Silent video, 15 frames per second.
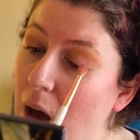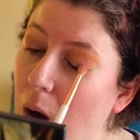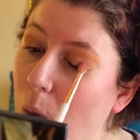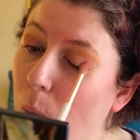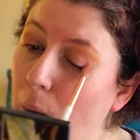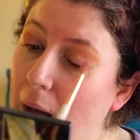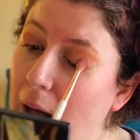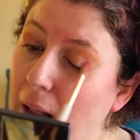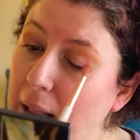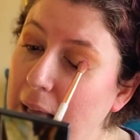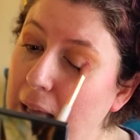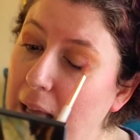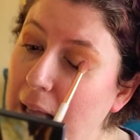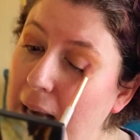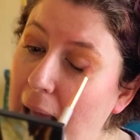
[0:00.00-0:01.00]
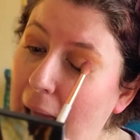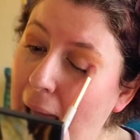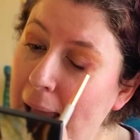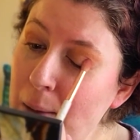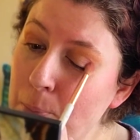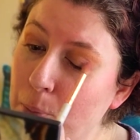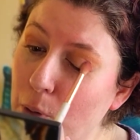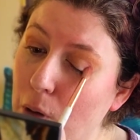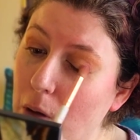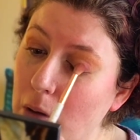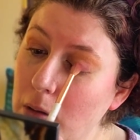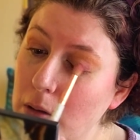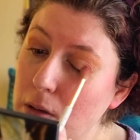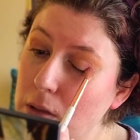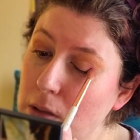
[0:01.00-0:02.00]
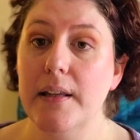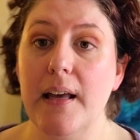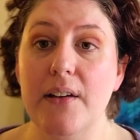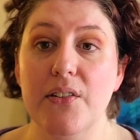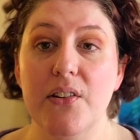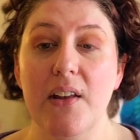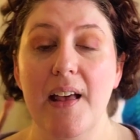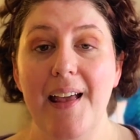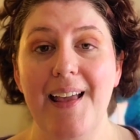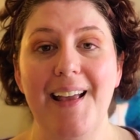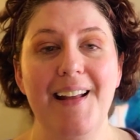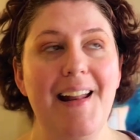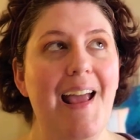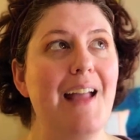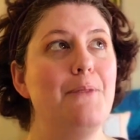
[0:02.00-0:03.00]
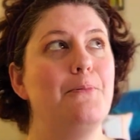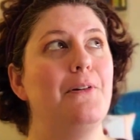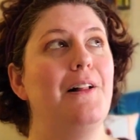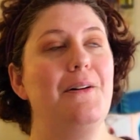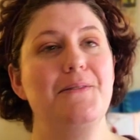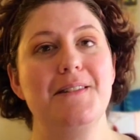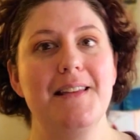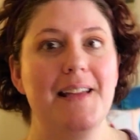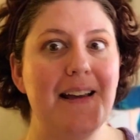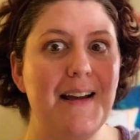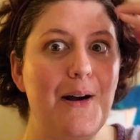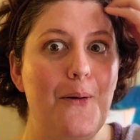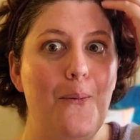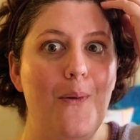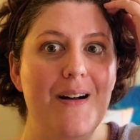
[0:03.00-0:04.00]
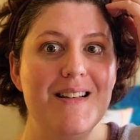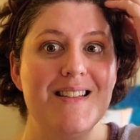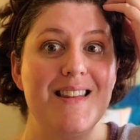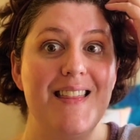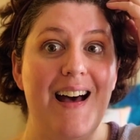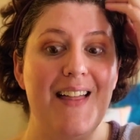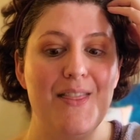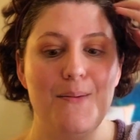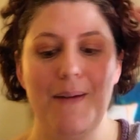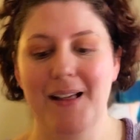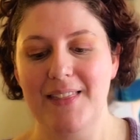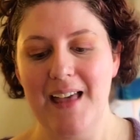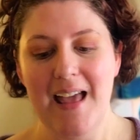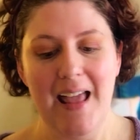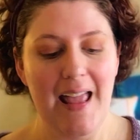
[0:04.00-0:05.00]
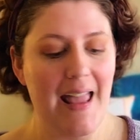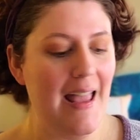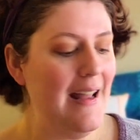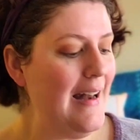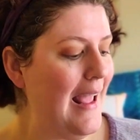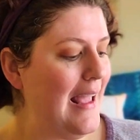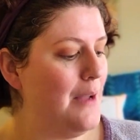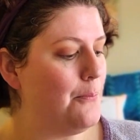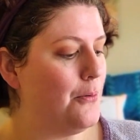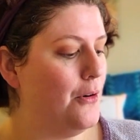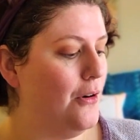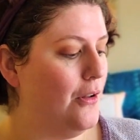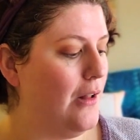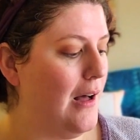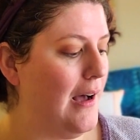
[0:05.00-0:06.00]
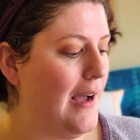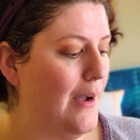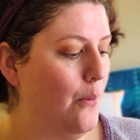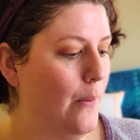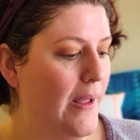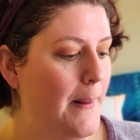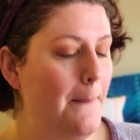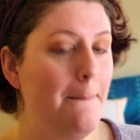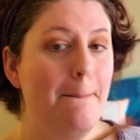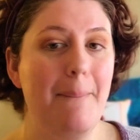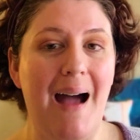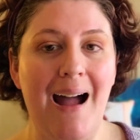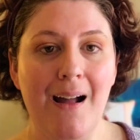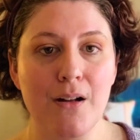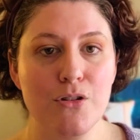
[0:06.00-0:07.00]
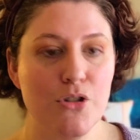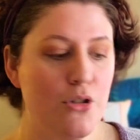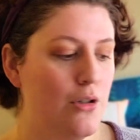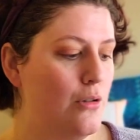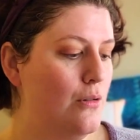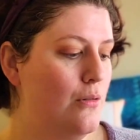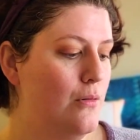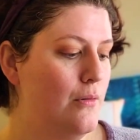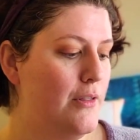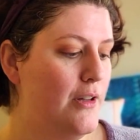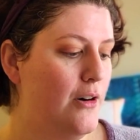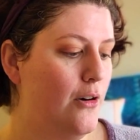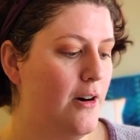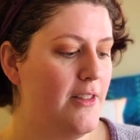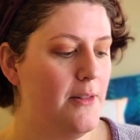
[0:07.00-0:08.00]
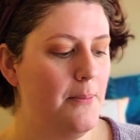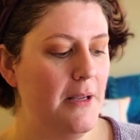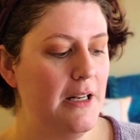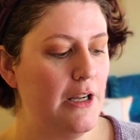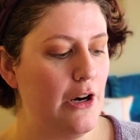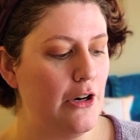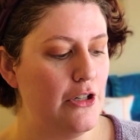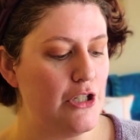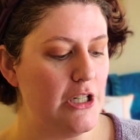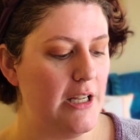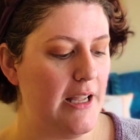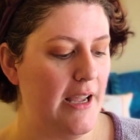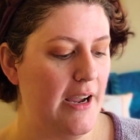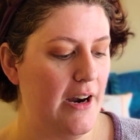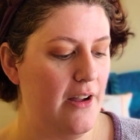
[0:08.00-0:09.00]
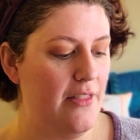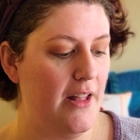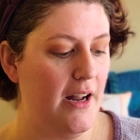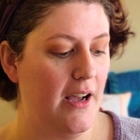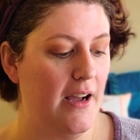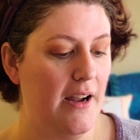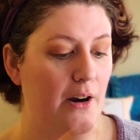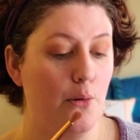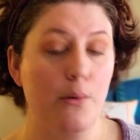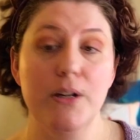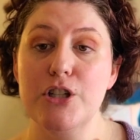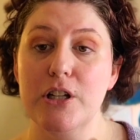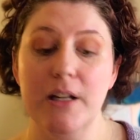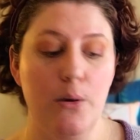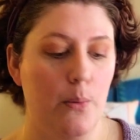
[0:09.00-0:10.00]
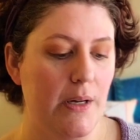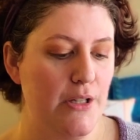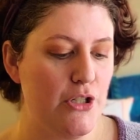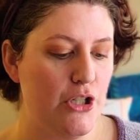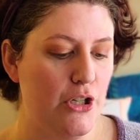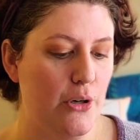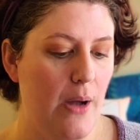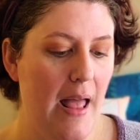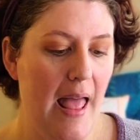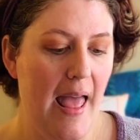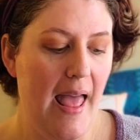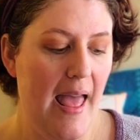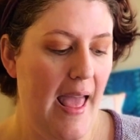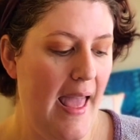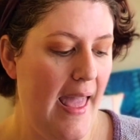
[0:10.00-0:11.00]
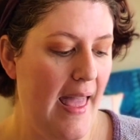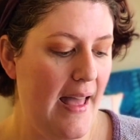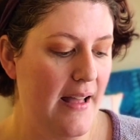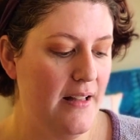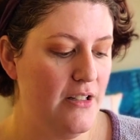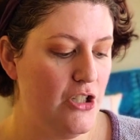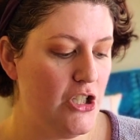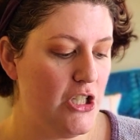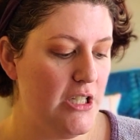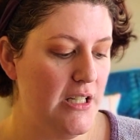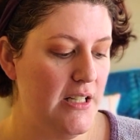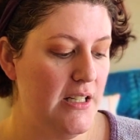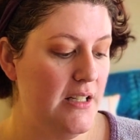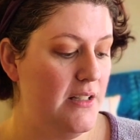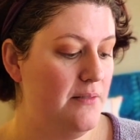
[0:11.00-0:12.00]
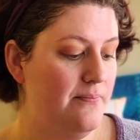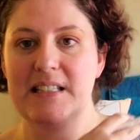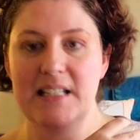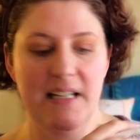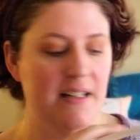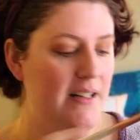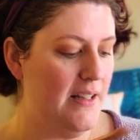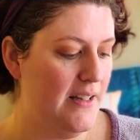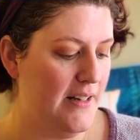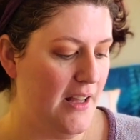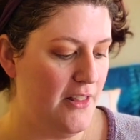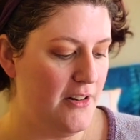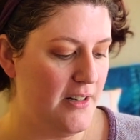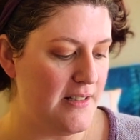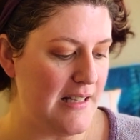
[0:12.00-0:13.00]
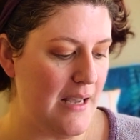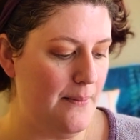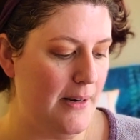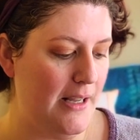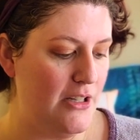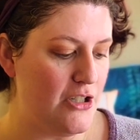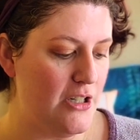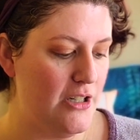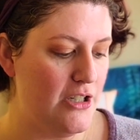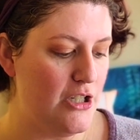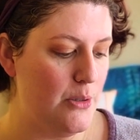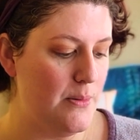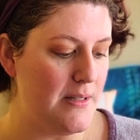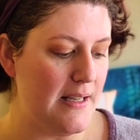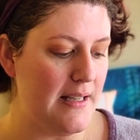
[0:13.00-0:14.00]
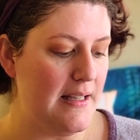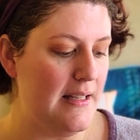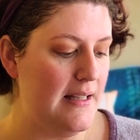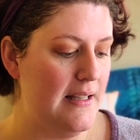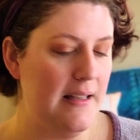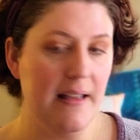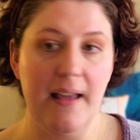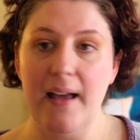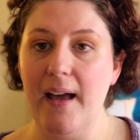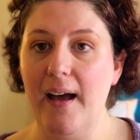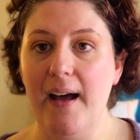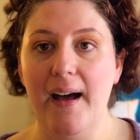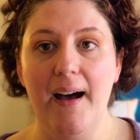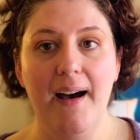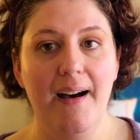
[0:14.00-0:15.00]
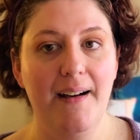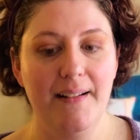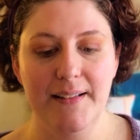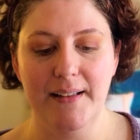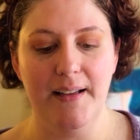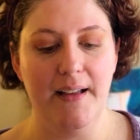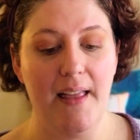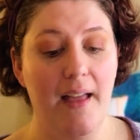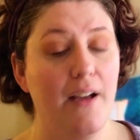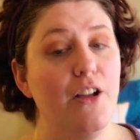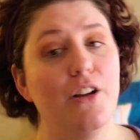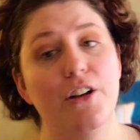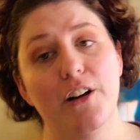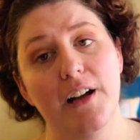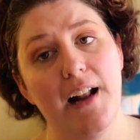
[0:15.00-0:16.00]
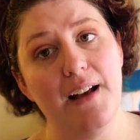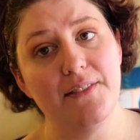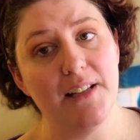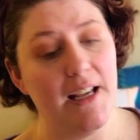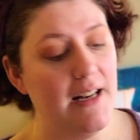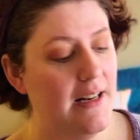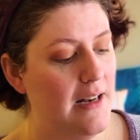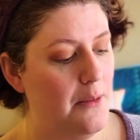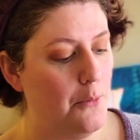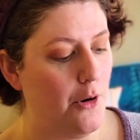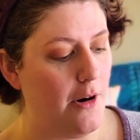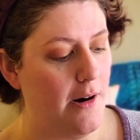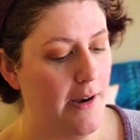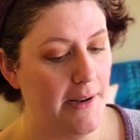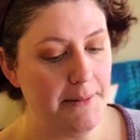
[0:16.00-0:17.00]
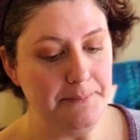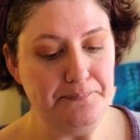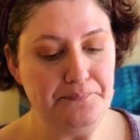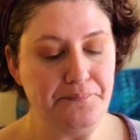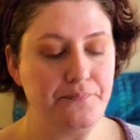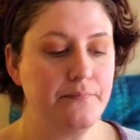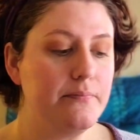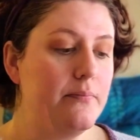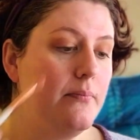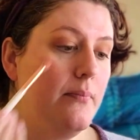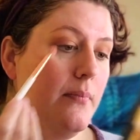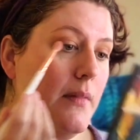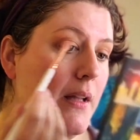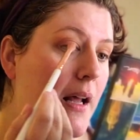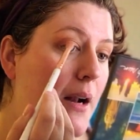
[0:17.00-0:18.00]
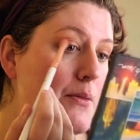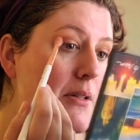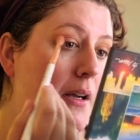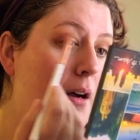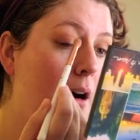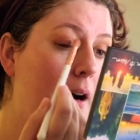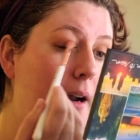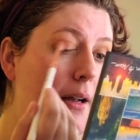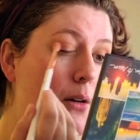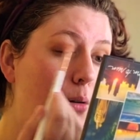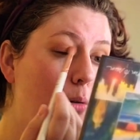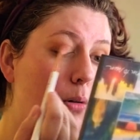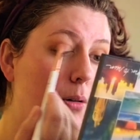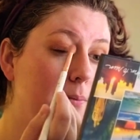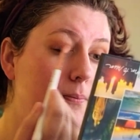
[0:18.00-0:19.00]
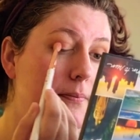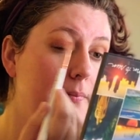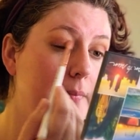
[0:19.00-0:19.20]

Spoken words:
Well, in April, yes, in April, I was thinking, was that the month? In April, I went back to the orthopedic urgent care that I originally went to, and she did another examination, and she was like, yeah, you're gonna have to get an MRI. And I was like, all right, cool,